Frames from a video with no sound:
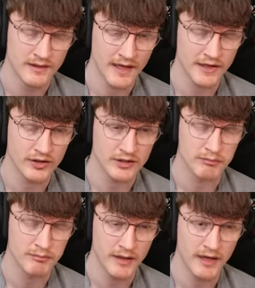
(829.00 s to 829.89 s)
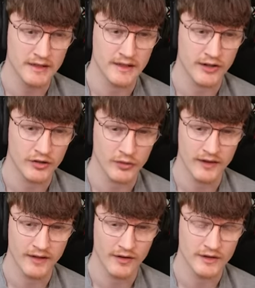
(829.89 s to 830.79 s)
Yeah, you just murdered
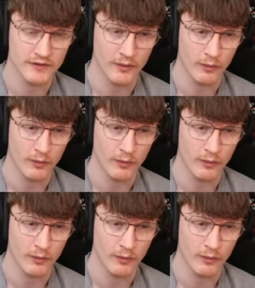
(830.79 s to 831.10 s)
three of those for